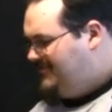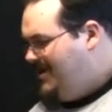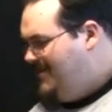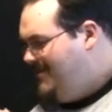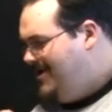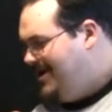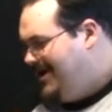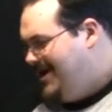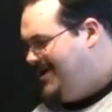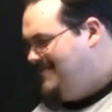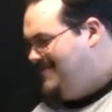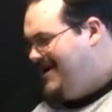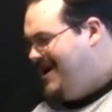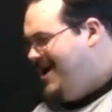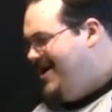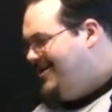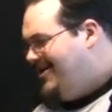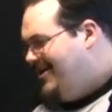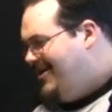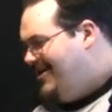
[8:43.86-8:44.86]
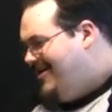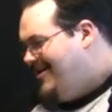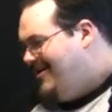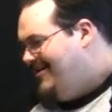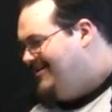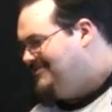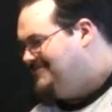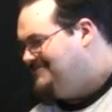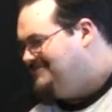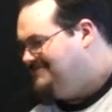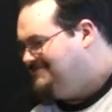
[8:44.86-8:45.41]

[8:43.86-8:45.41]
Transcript: Someone get me out of here!